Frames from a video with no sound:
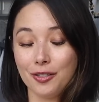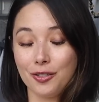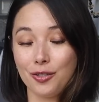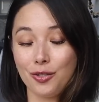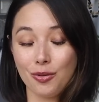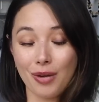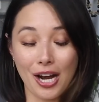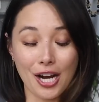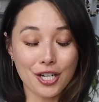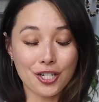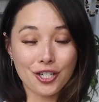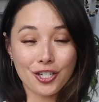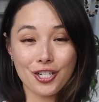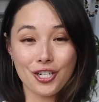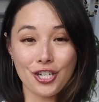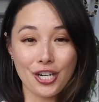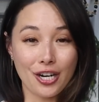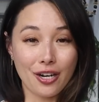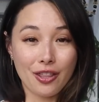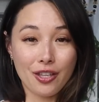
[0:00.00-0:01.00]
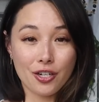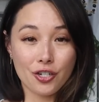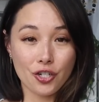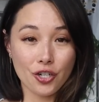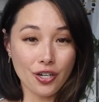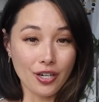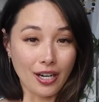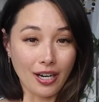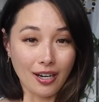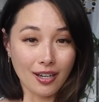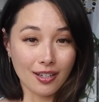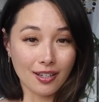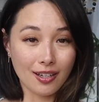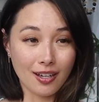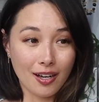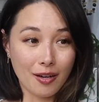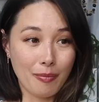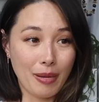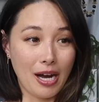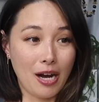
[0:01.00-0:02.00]
to actually share their journey
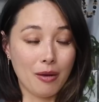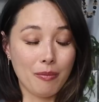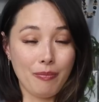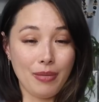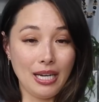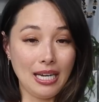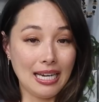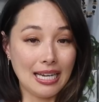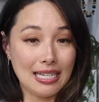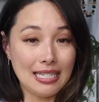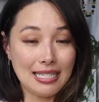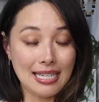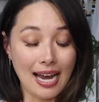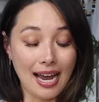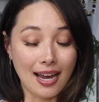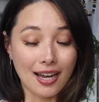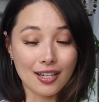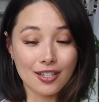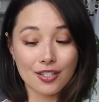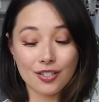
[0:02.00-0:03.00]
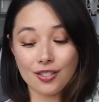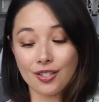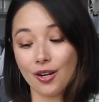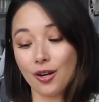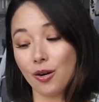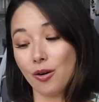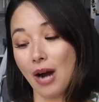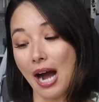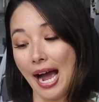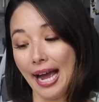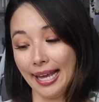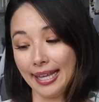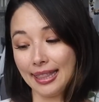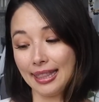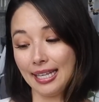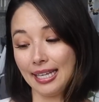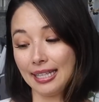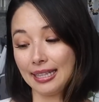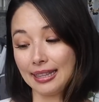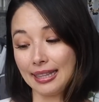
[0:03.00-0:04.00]
about being in debt. So I
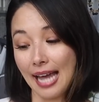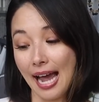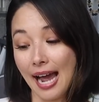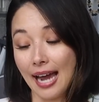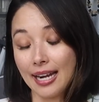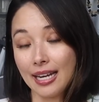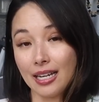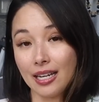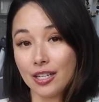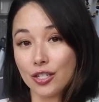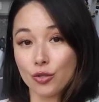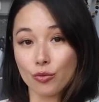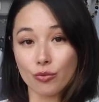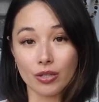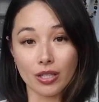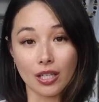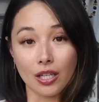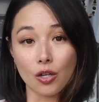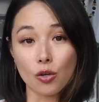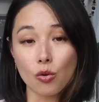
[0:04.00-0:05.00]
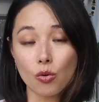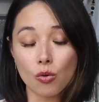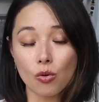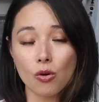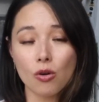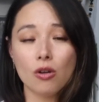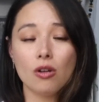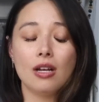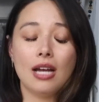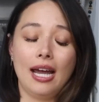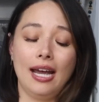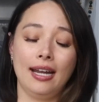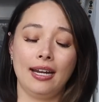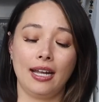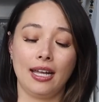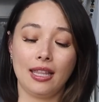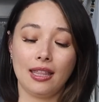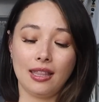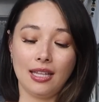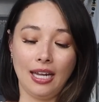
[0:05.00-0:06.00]
think that is really cool, and
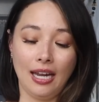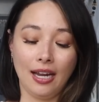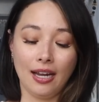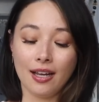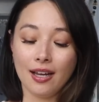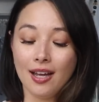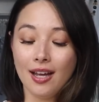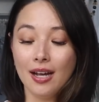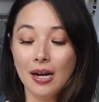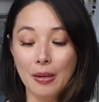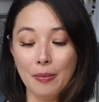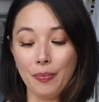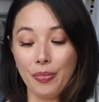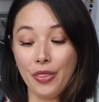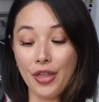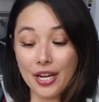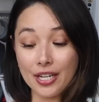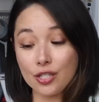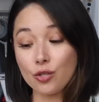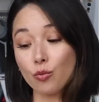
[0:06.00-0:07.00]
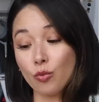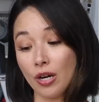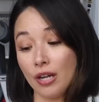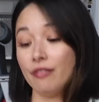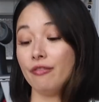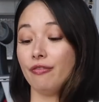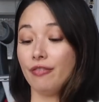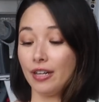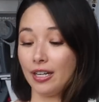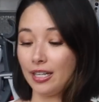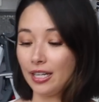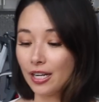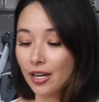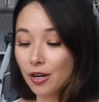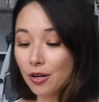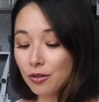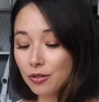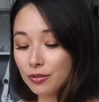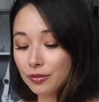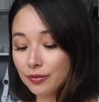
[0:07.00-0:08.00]
I think this one
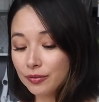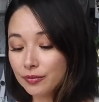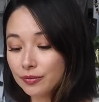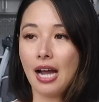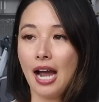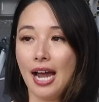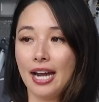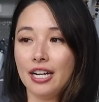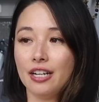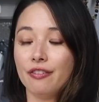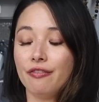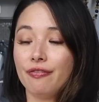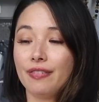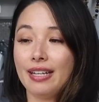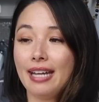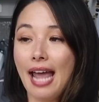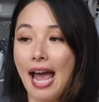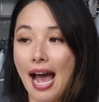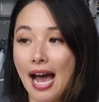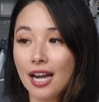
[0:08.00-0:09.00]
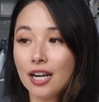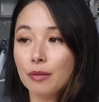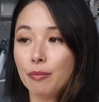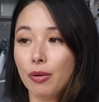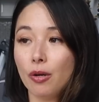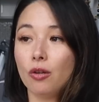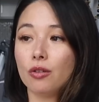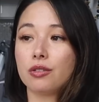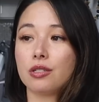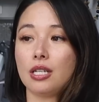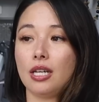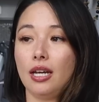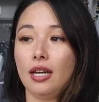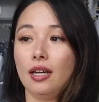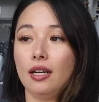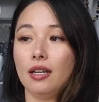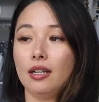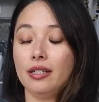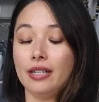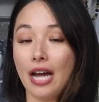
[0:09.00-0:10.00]
video kind of
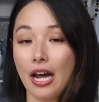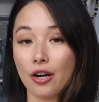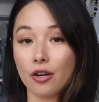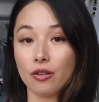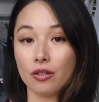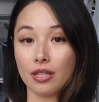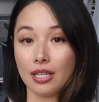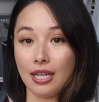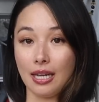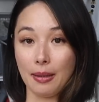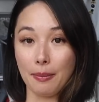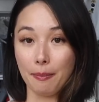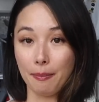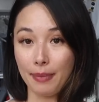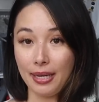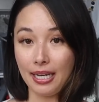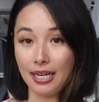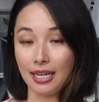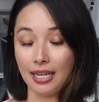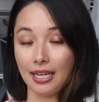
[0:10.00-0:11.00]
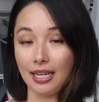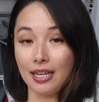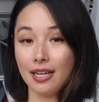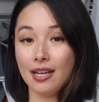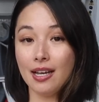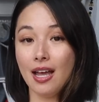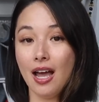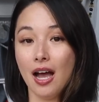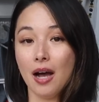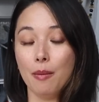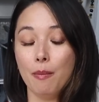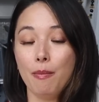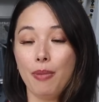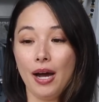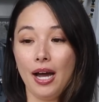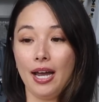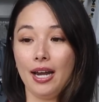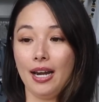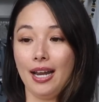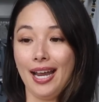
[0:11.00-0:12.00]
catapulted not only me,
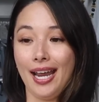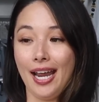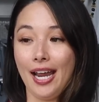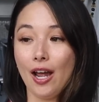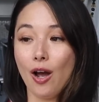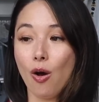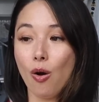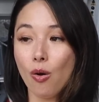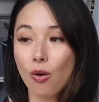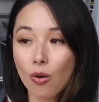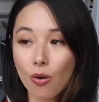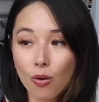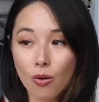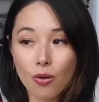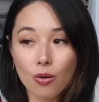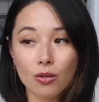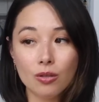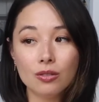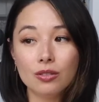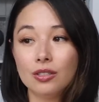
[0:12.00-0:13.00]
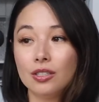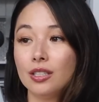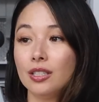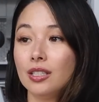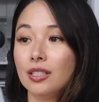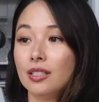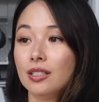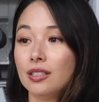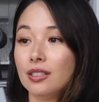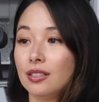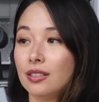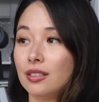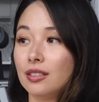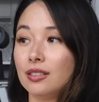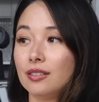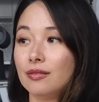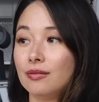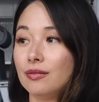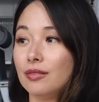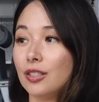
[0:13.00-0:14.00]
but a whole
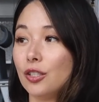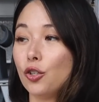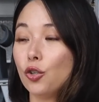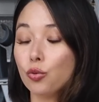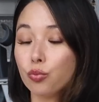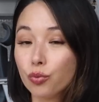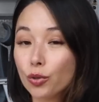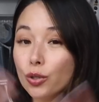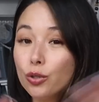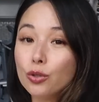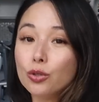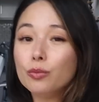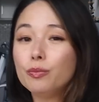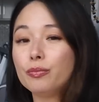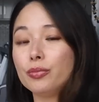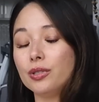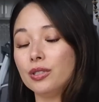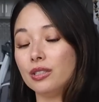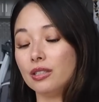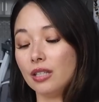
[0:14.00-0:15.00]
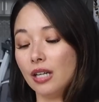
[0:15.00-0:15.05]
group